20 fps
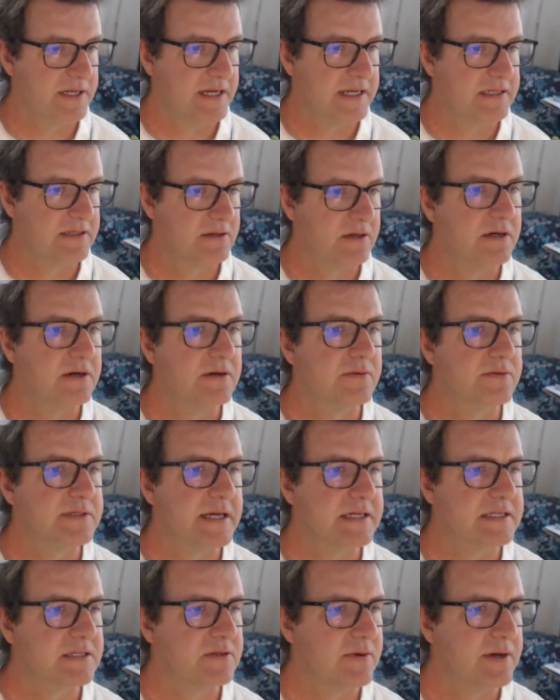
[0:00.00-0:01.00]
Uh, was it x,
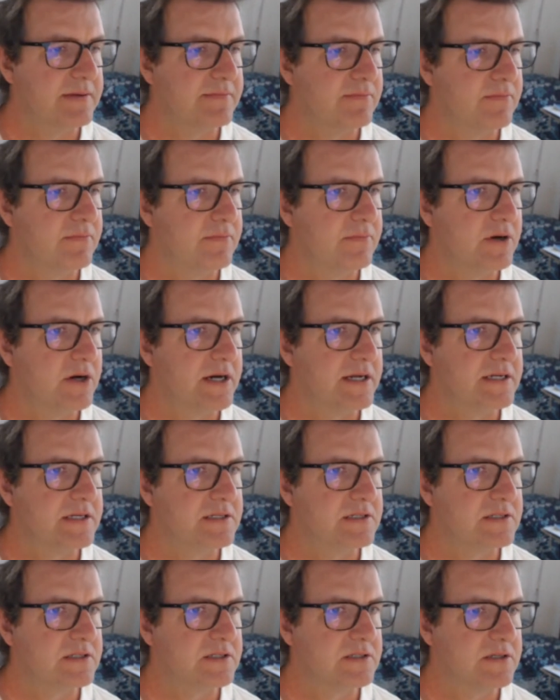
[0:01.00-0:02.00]
uh, was x squared
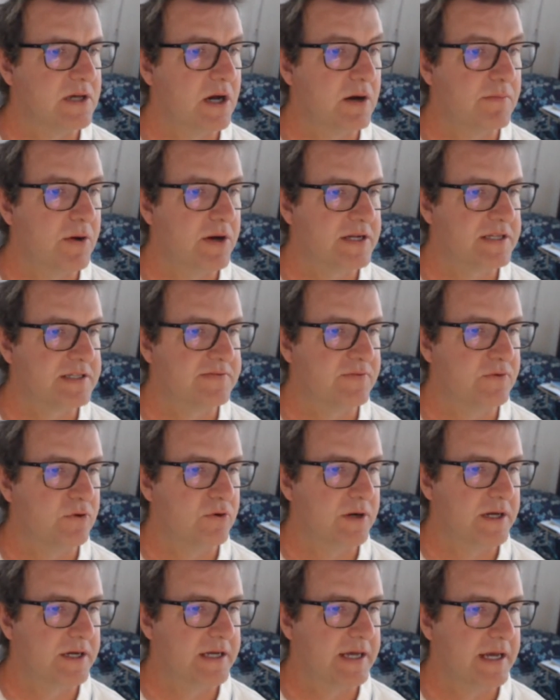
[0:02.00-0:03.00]
minus oh
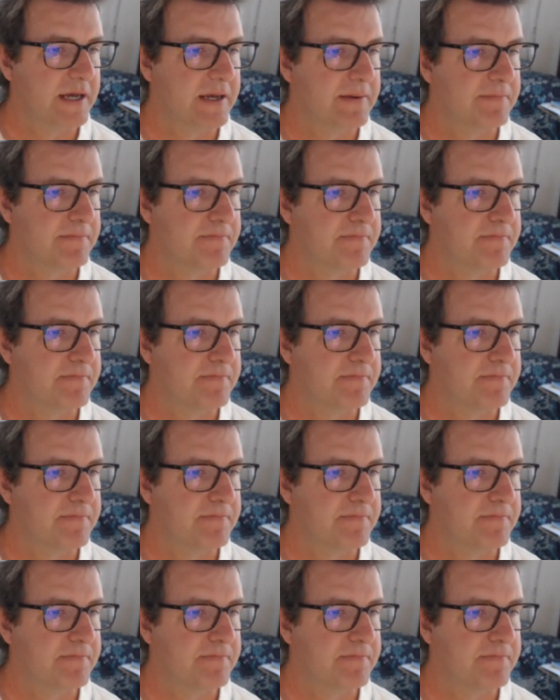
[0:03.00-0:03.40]
minus four